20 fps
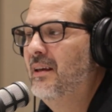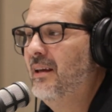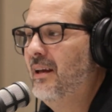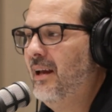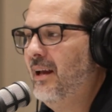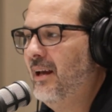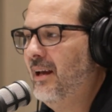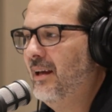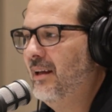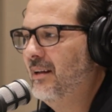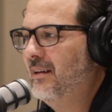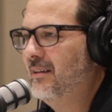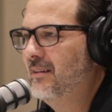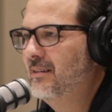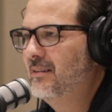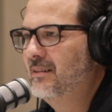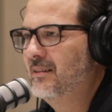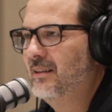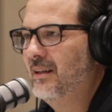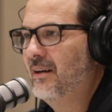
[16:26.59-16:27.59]

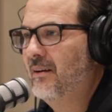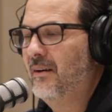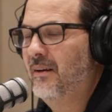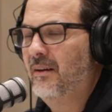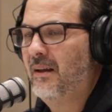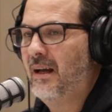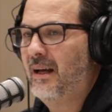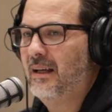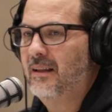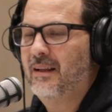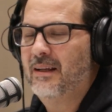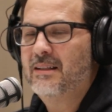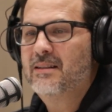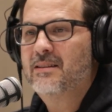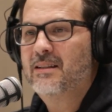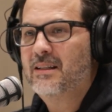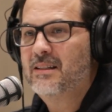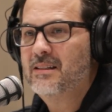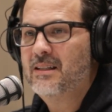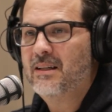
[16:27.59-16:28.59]
and I had like
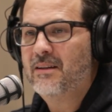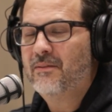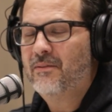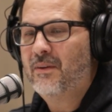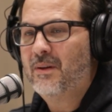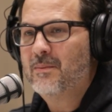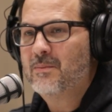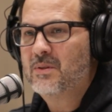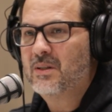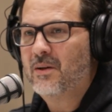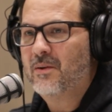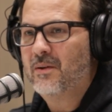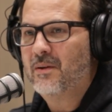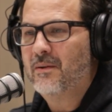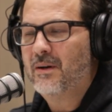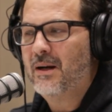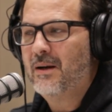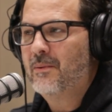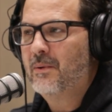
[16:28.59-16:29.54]
16 flips going, right?